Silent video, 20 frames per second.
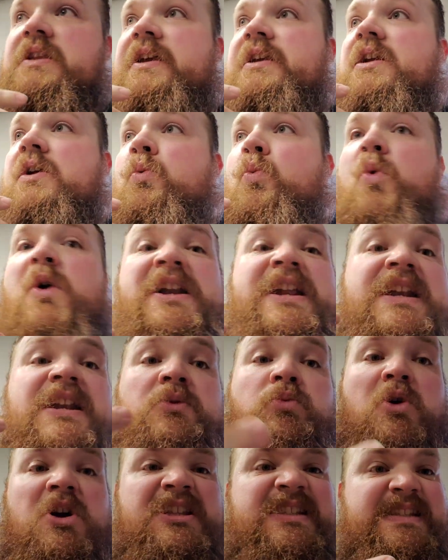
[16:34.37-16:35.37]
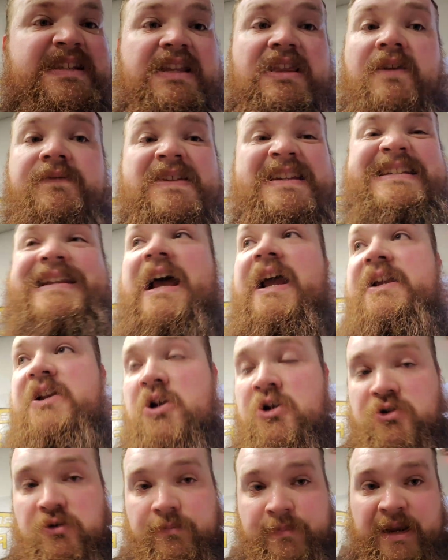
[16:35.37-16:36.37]
like 181s deadlifting
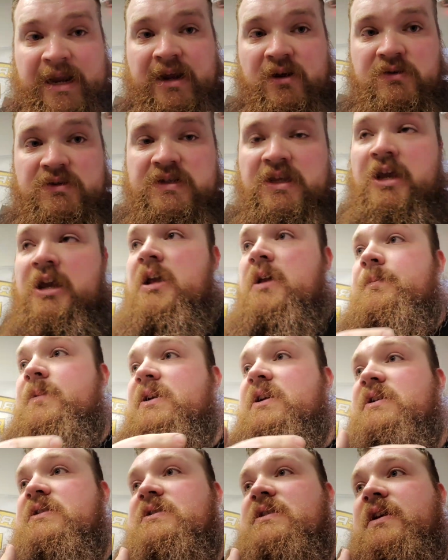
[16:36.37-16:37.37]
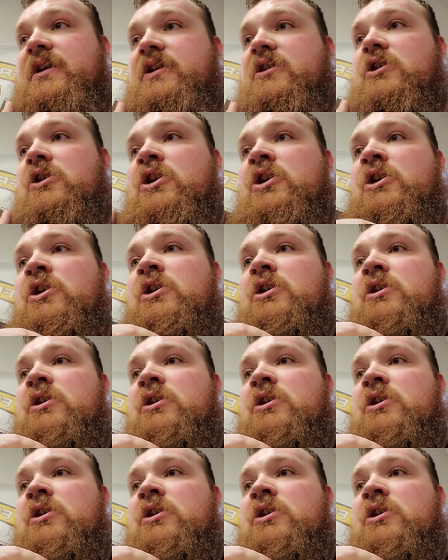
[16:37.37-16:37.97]
900 pounds because they are